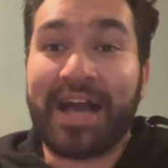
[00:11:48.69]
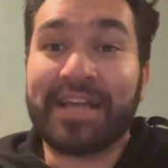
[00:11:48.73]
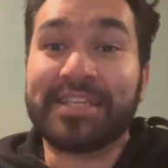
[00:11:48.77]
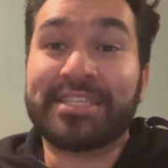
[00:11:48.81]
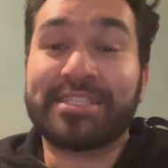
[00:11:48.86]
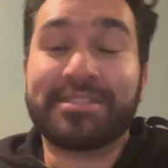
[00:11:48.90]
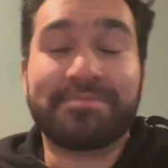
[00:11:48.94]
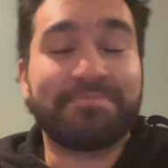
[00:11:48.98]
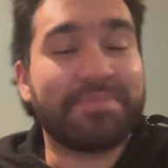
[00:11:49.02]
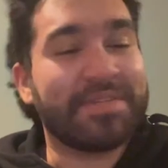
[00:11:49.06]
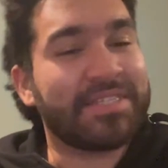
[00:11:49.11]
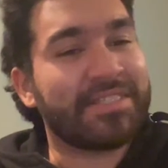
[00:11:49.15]
I
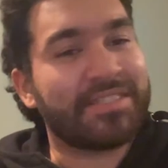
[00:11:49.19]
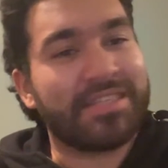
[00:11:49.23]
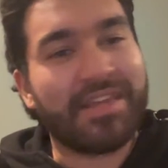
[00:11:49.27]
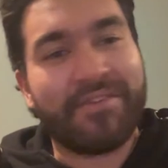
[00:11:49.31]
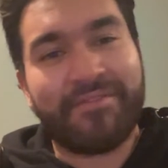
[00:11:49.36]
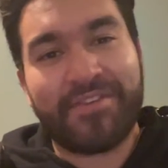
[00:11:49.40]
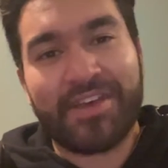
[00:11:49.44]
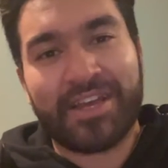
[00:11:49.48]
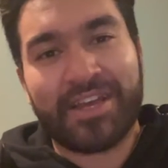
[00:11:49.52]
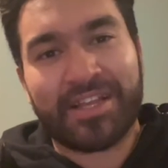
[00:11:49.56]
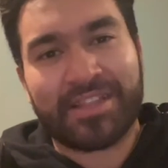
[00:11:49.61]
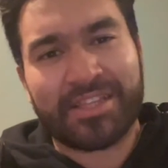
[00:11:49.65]

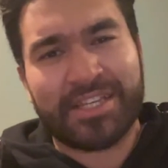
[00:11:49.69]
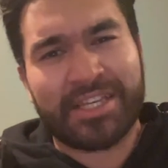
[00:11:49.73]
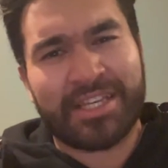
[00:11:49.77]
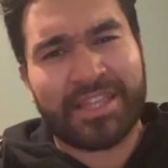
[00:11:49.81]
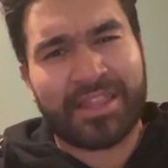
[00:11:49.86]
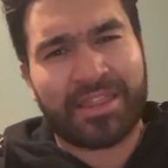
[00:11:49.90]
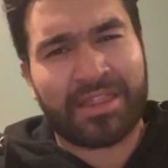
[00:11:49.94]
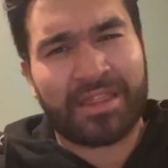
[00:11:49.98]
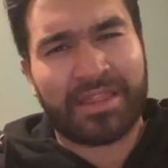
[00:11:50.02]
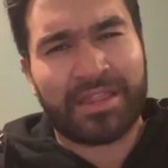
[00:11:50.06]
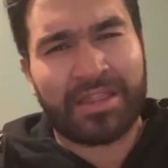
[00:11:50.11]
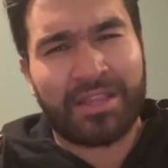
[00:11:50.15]
specifically
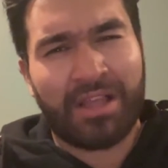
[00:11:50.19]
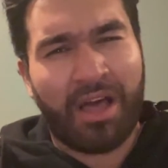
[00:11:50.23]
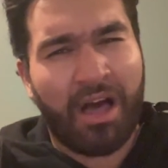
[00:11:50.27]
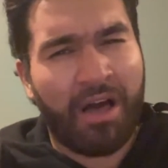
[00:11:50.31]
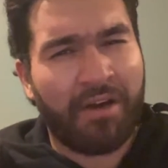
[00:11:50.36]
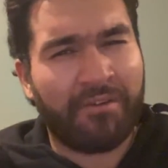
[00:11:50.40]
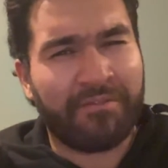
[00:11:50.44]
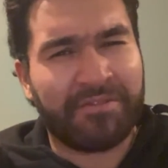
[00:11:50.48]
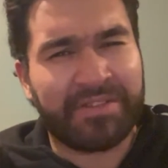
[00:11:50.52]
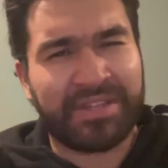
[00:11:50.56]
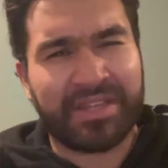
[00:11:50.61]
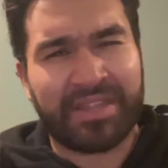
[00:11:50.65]

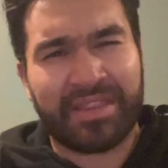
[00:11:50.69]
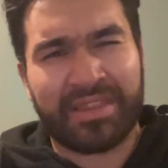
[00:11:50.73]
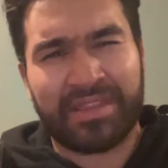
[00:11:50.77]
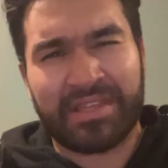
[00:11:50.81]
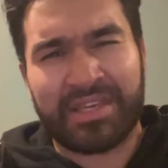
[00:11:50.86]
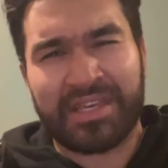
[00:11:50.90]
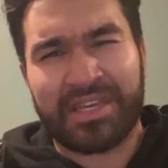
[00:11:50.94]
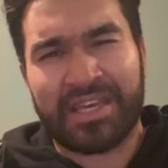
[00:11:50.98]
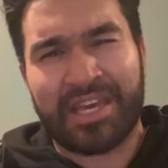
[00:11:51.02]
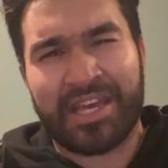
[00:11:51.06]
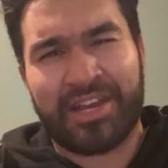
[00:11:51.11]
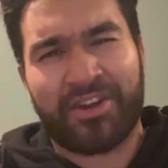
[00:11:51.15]
loved
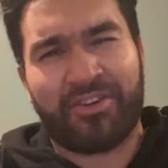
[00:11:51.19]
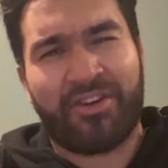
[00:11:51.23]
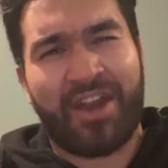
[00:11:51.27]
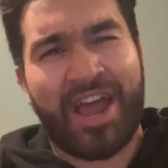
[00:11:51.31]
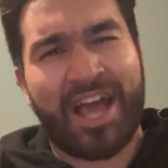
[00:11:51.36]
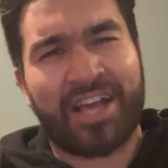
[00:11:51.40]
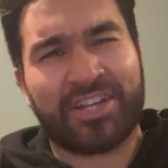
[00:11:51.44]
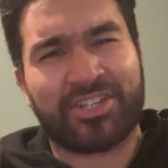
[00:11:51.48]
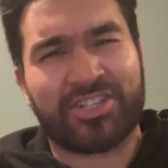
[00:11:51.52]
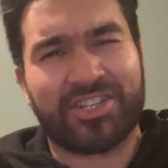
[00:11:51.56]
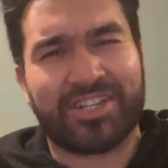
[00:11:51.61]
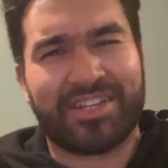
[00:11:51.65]
the
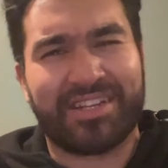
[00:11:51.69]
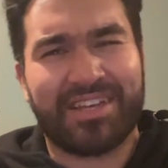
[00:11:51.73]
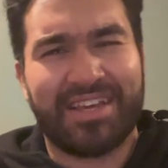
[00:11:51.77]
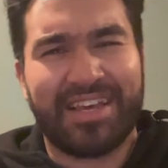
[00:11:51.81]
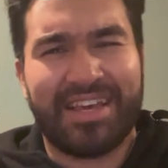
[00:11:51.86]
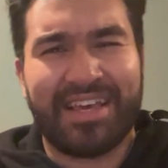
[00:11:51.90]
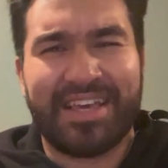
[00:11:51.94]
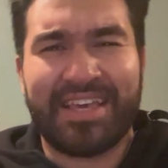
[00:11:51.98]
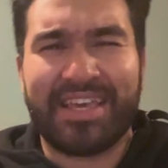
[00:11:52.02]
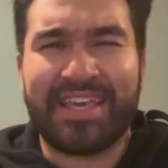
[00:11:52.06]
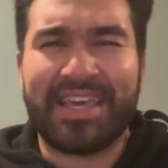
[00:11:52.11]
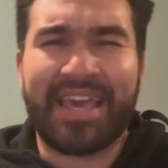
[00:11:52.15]
interaction
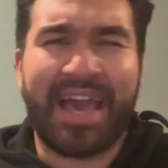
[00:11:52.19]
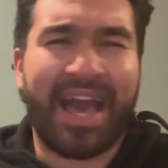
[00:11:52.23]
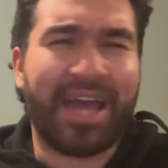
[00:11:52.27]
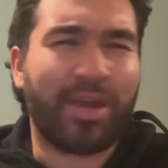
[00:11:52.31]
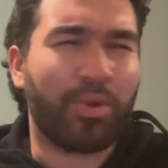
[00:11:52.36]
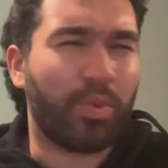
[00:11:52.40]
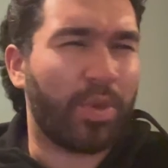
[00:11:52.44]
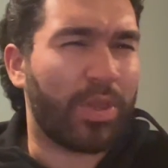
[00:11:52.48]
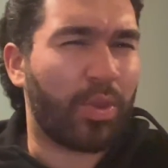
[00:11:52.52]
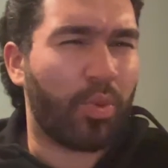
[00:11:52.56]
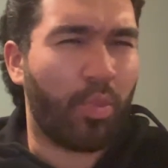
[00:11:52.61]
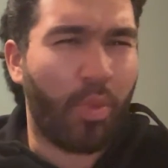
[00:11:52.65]
he had
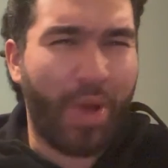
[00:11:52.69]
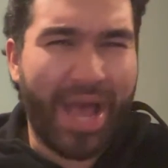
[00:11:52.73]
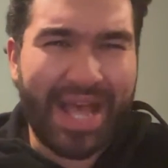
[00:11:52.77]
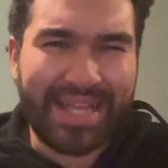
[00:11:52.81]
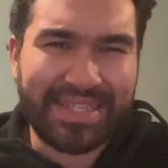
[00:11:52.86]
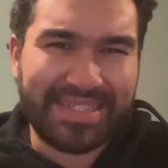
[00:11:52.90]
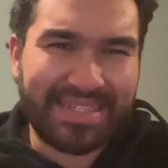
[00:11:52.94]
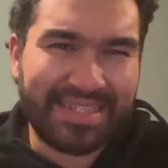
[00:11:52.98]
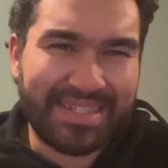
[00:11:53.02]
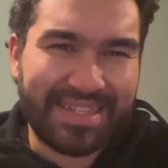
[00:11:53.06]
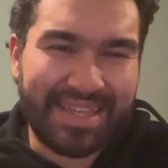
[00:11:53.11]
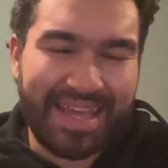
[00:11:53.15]
with
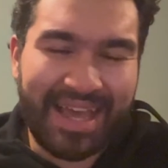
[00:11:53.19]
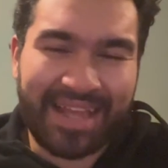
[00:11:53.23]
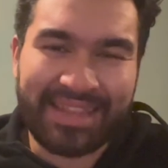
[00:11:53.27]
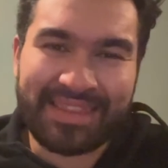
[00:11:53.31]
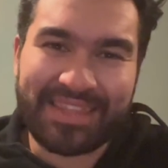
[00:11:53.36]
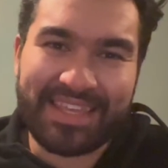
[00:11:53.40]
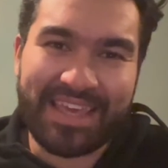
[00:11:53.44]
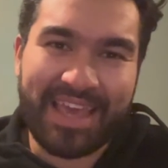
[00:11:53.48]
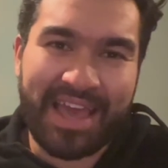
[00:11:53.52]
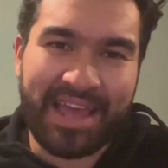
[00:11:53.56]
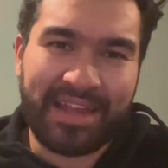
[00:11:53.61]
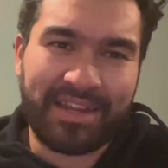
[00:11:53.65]
West at
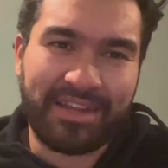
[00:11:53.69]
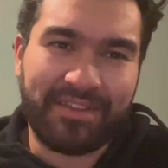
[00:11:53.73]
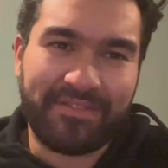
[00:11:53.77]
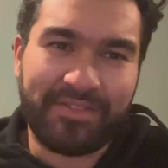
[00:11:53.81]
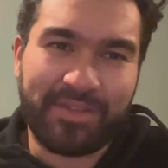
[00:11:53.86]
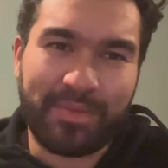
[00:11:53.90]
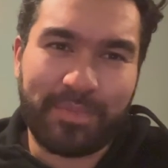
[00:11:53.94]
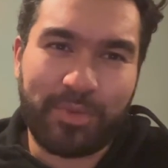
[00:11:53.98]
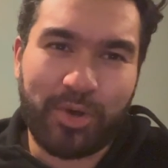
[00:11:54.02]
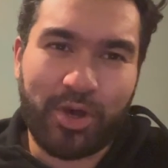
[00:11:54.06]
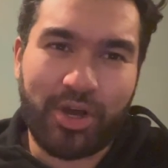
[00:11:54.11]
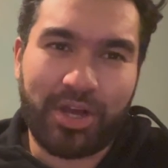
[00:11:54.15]
the end of
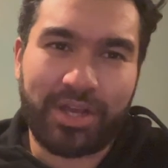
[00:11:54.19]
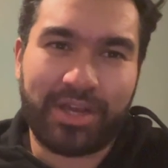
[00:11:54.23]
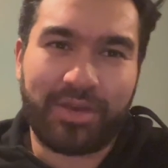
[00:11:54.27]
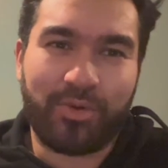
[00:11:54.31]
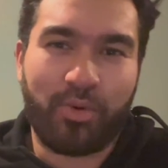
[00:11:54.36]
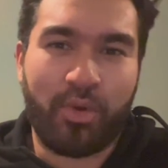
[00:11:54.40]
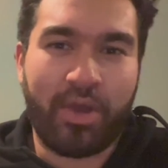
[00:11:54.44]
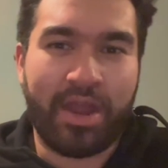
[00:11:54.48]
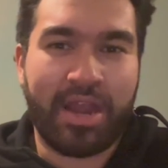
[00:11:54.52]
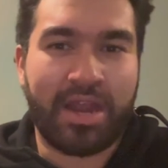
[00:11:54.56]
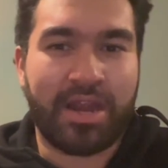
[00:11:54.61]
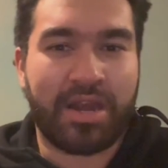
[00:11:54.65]
the book,
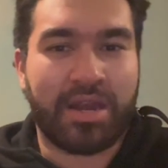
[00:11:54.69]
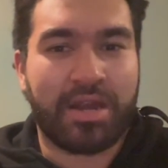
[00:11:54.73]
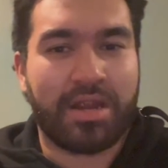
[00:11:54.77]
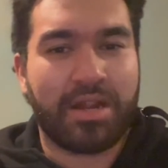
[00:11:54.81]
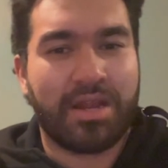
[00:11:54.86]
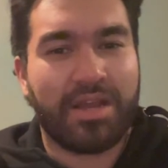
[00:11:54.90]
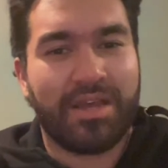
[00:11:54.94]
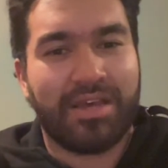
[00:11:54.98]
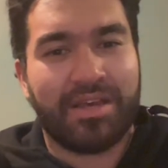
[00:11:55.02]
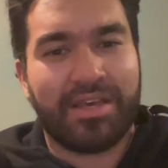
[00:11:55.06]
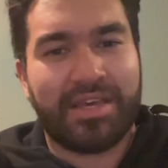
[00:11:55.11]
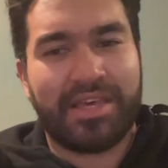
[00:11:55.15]
where
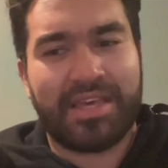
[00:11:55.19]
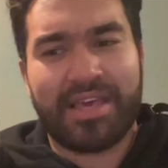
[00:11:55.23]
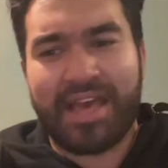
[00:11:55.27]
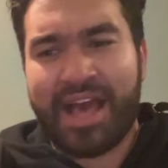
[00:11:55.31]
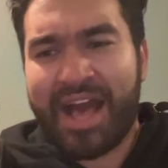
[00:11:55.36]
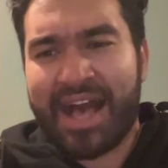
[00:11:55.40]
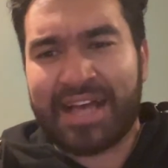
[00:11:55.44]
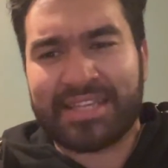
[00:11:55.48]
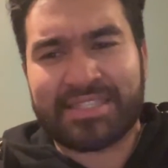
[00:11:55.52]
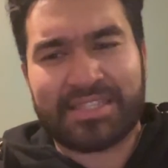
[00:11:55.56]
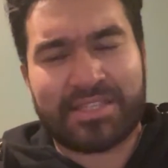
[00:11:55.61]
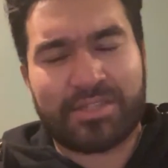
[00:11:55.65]
he
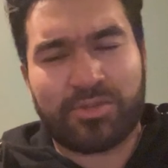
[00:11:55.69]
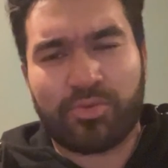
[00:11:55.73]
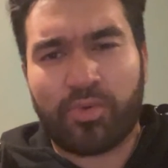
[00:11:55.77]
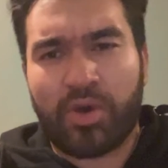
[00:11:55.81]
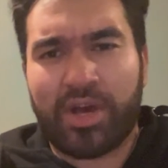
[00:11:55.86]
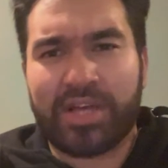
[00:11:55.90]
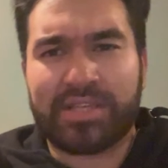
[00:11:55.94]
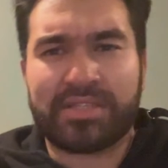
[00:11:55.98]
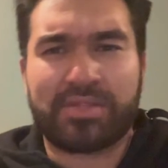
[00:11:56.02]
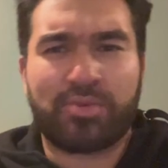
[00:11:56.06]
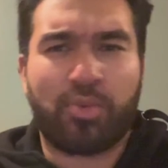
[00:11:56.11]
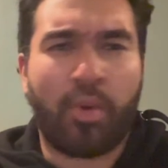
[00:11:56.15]
asks
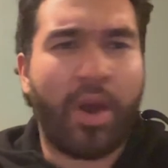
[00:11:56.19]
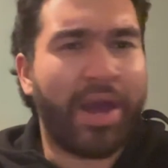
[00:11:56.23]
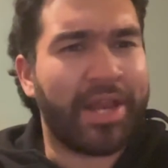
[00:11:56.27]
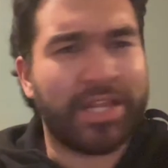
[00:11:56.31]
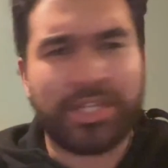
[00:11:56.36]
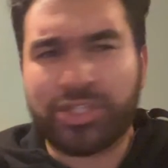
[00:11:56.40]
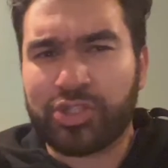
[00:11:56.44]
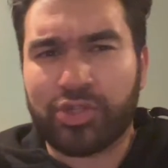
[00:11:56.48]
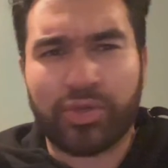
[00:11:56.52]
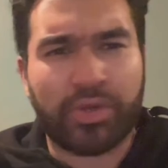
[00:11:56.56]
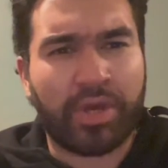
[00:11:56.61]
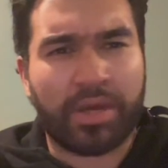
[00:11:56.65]
West, why
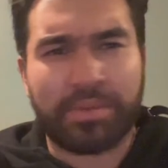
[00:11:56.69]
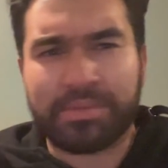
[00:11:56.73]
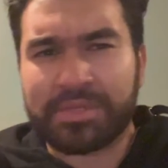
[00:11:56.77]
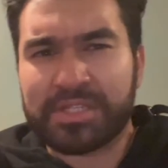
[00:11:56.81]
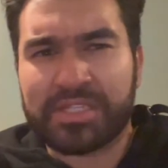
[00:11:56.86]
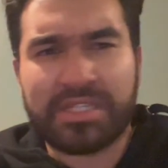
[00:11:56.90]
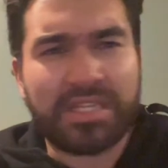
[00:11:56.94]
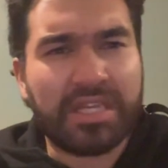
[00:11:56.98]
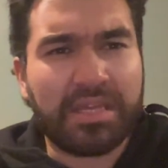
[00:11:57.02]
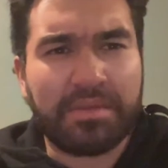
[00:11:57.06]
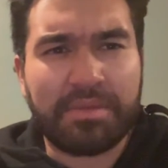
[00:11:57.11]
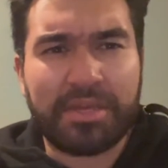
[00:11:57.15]
didn't you come
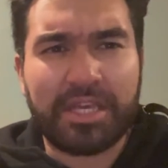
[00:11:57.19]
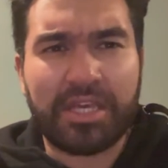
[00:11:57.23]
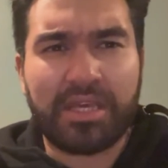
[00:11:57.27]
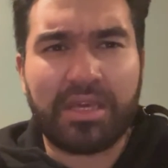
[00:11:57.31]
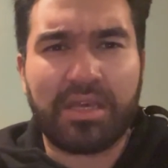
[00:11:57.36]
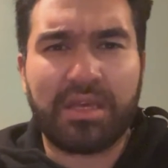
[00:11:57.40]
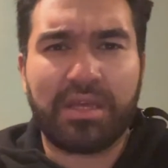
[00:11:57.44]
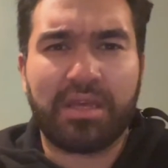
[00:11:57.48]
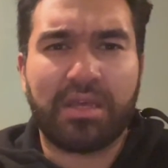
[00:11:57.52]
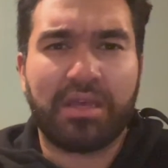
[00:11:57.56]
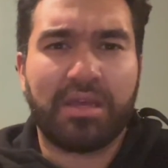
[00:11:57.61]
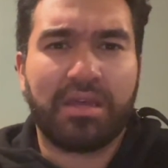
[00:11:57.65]
see me?